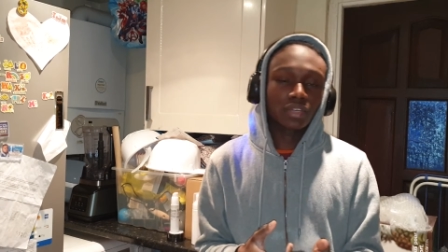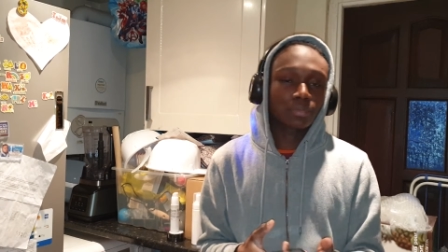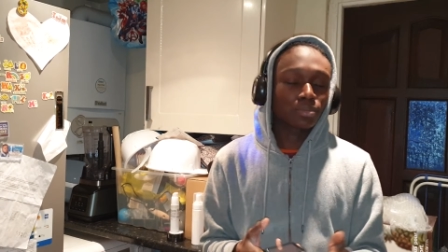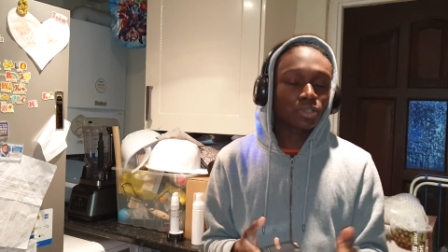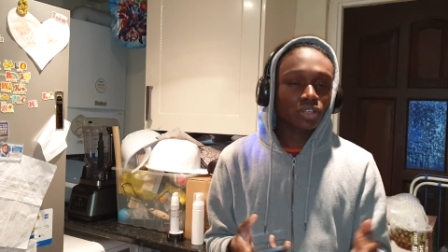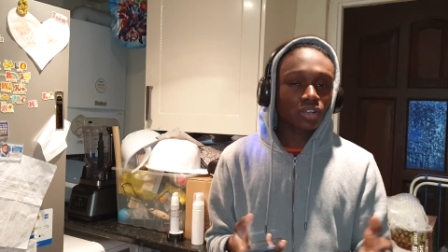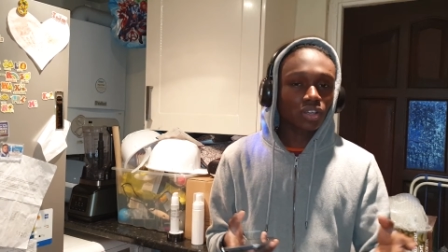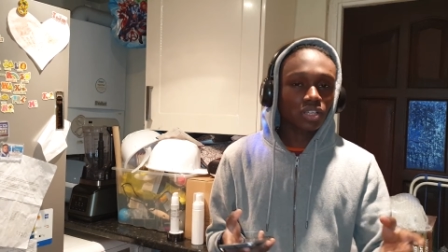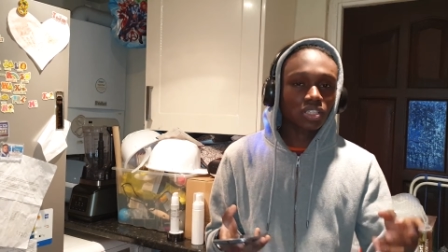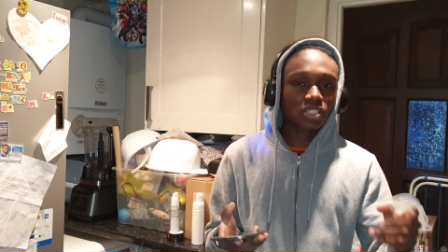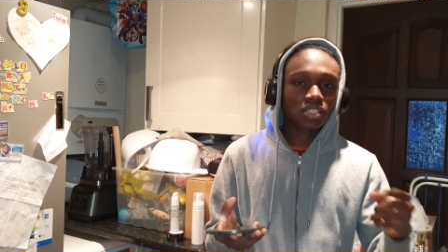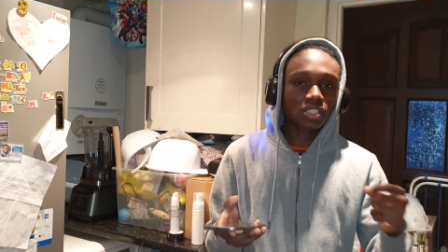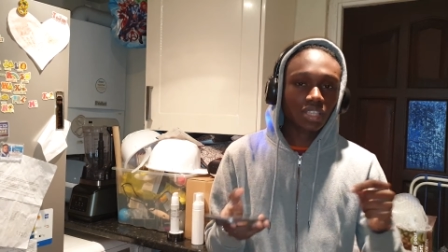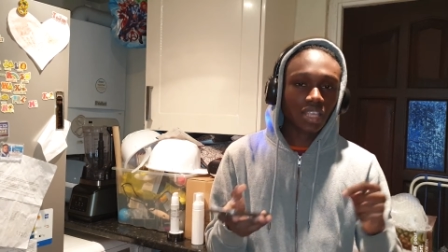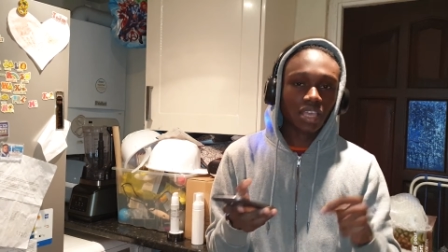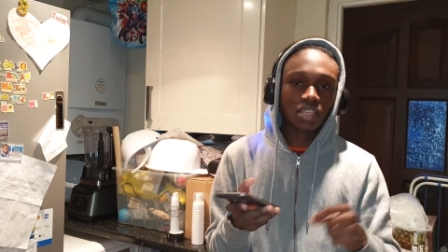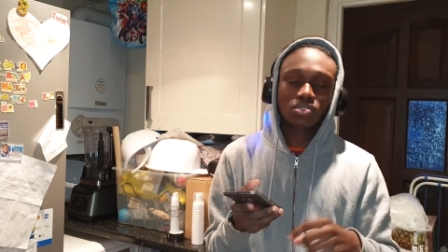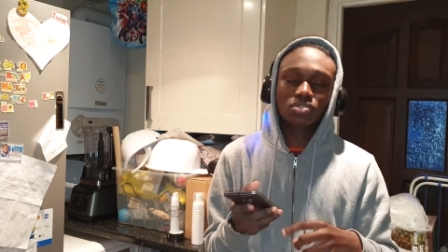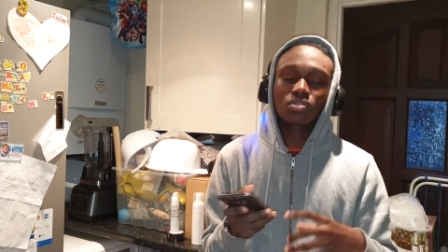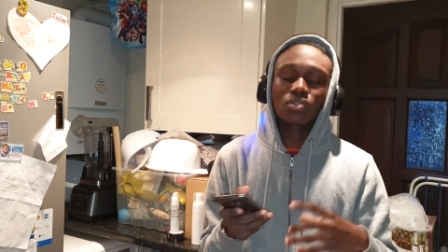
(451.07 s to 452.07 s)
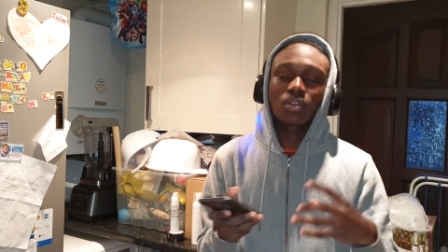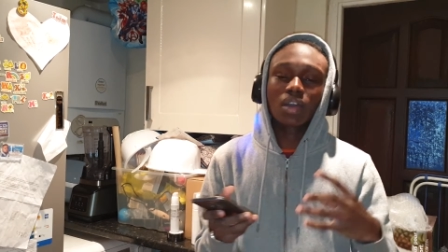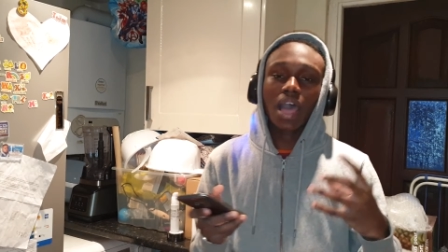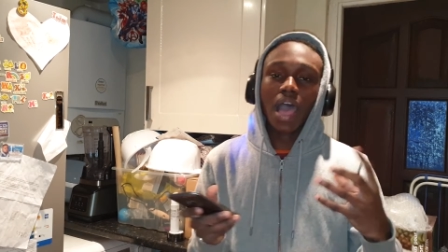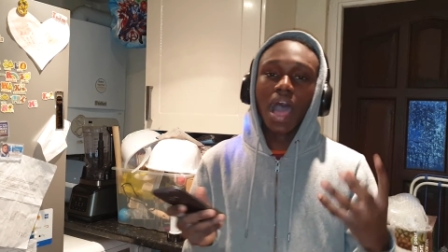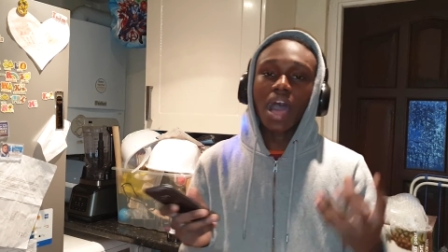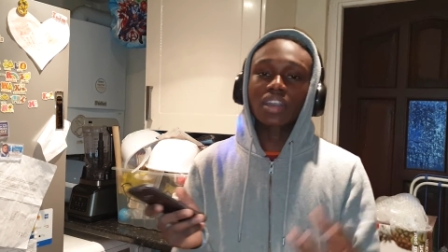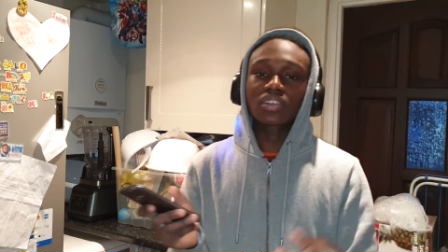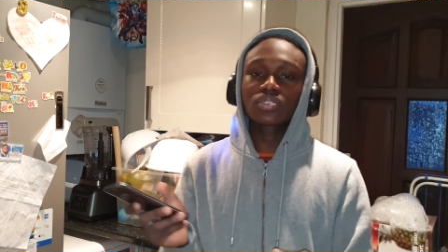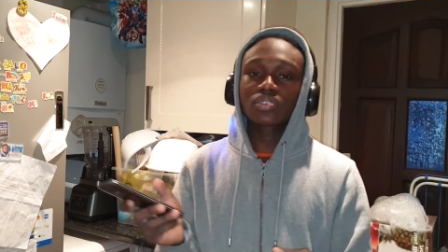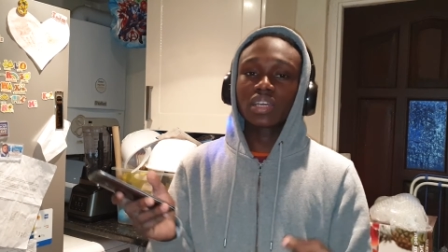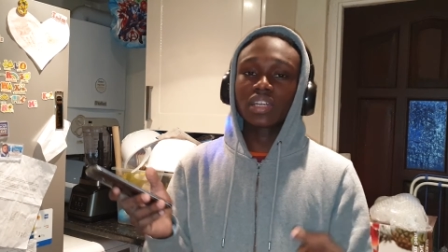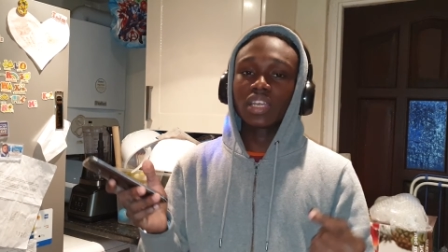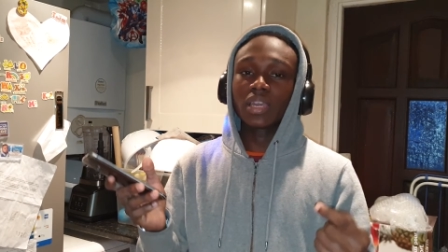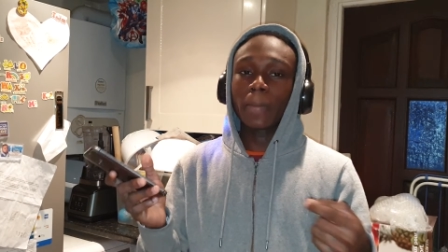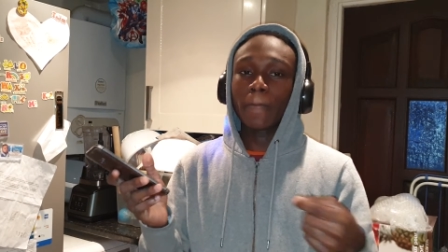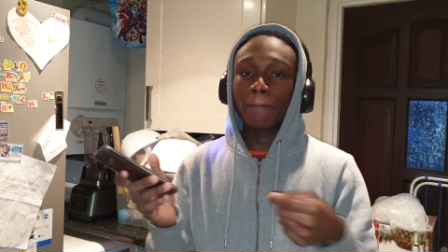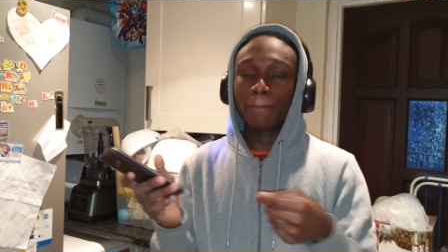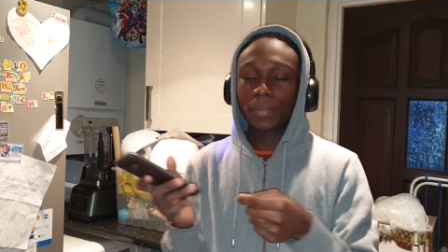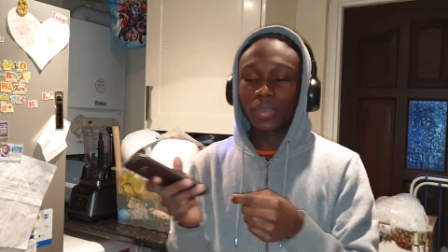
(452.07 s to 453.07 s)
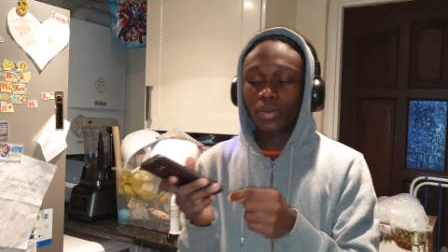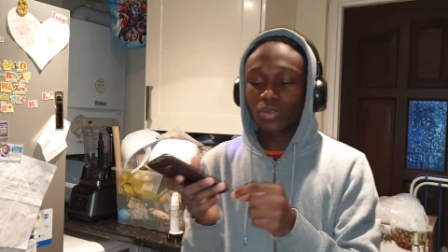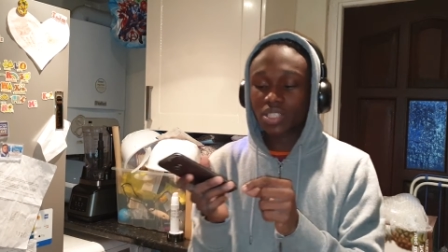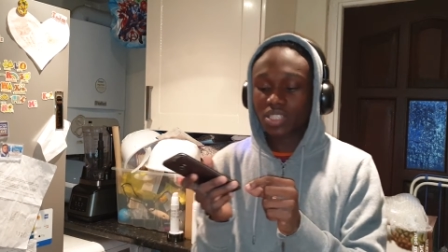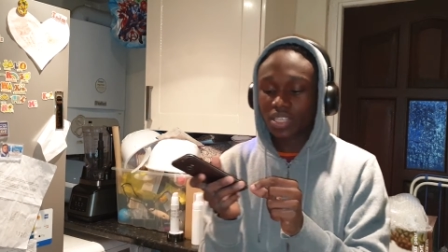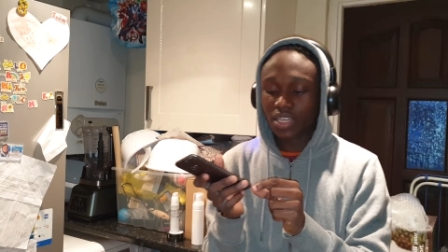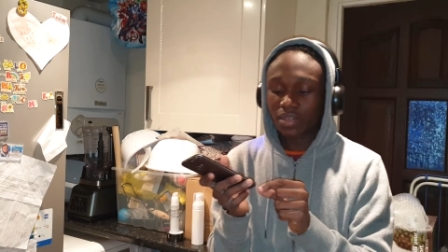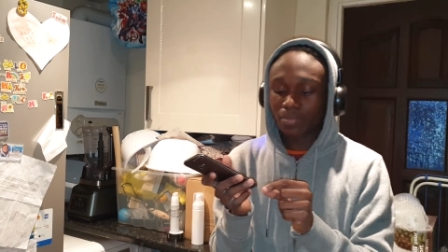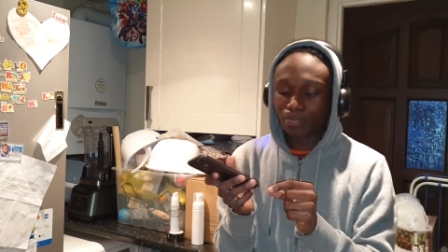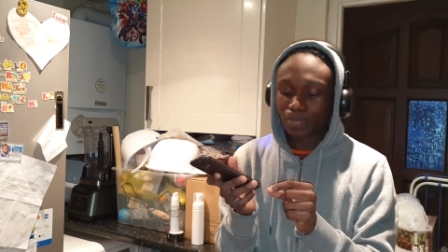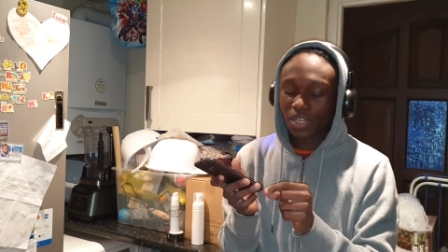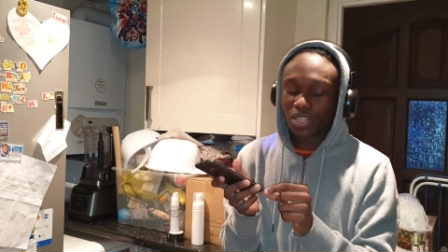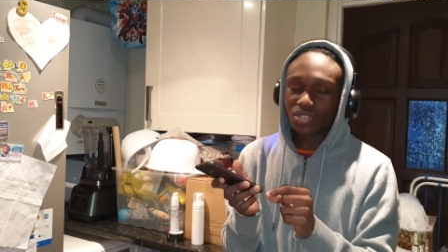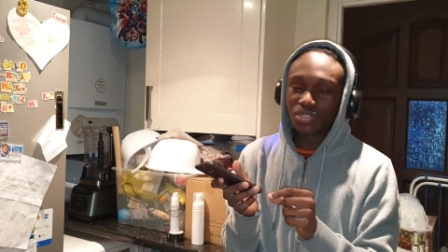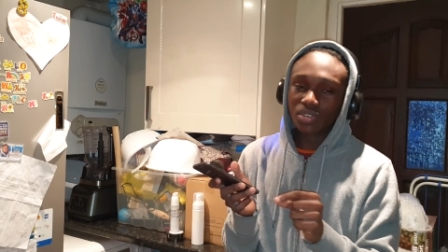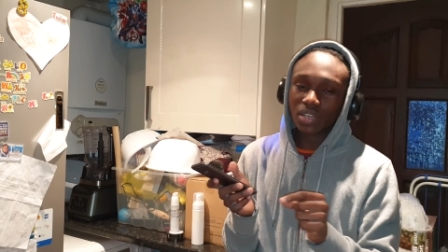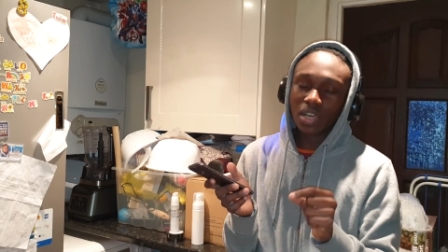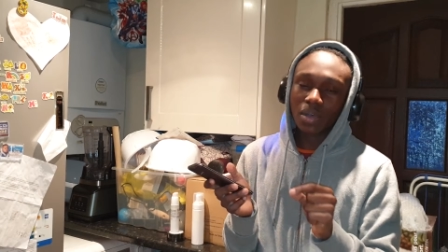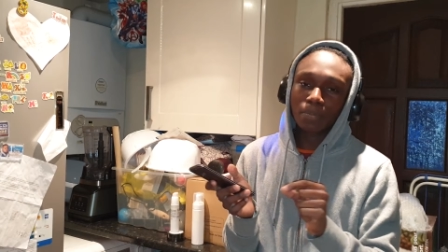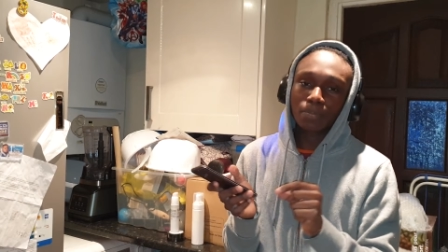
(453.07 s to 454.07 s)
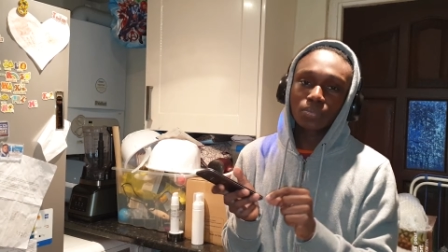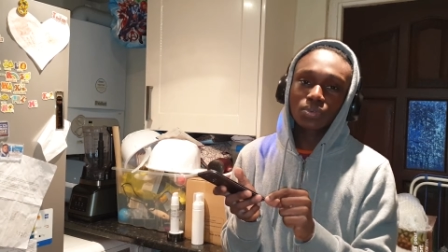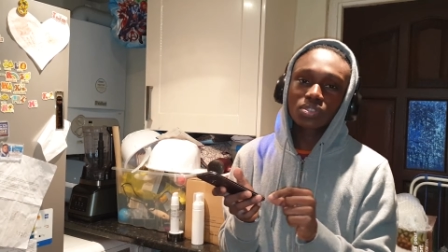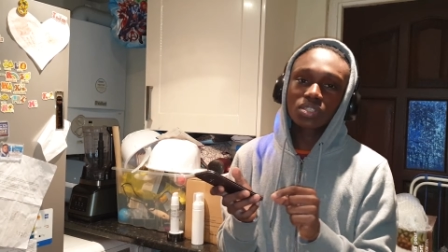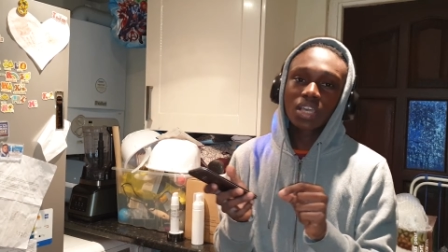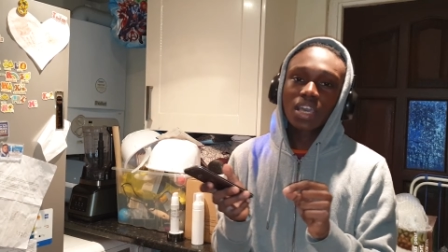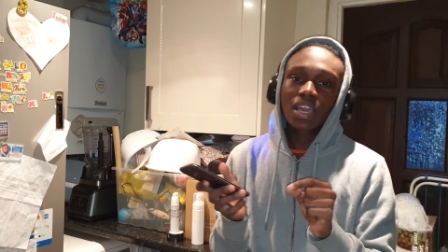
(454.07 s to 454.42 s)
because there's no actually a built-in place you can put